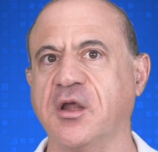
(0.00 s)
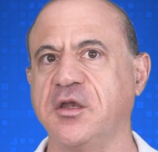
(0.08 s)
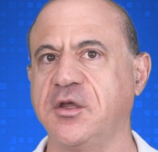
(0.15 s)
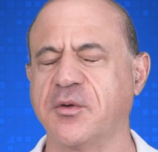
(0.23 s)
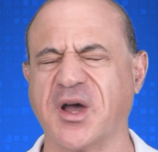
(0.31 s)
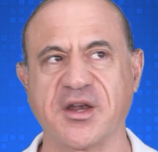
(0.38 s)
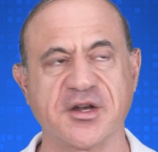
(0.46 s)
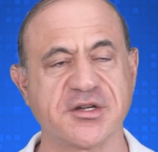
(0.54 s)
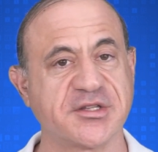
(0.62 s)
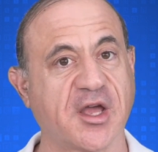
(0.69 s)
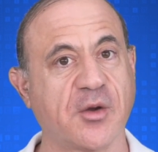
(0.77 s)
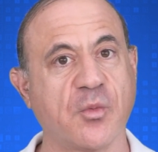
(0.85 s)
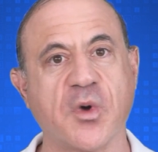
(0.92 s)
Do you
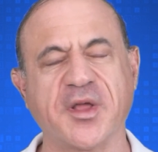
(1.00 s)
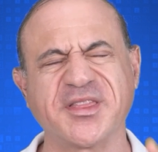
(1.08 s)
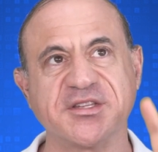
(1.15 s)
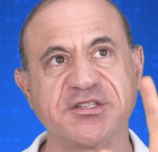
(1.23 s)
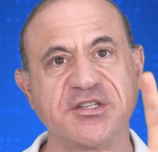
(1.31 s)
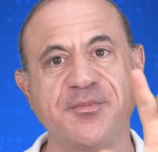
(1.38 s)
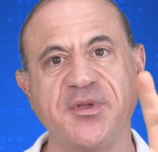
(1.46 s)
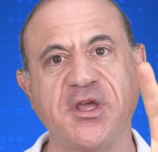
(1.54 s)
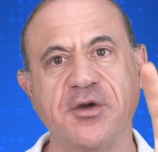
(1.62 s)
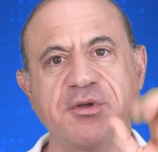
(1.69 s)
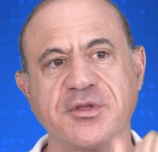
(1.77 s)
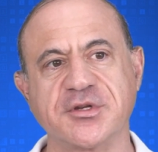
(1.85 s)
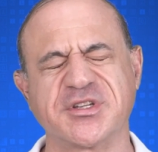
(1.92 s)
understand what the
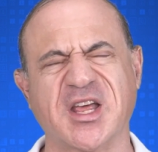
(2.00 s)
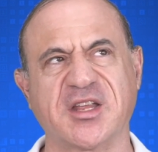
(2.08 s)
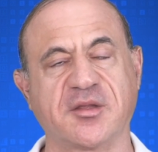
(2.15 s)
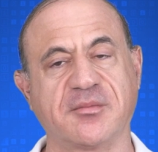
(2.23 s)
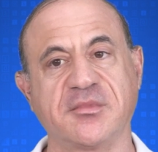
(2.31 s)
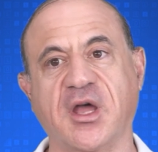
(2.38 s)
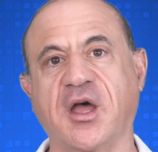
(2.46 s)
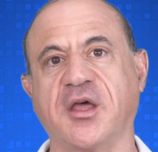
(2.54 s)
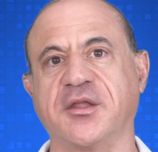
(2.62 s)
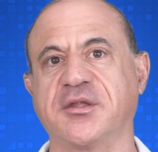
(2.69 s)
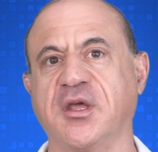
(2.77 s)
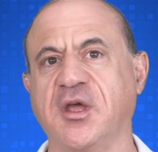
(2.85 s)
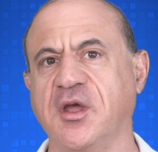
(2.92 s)
CPU in your system does?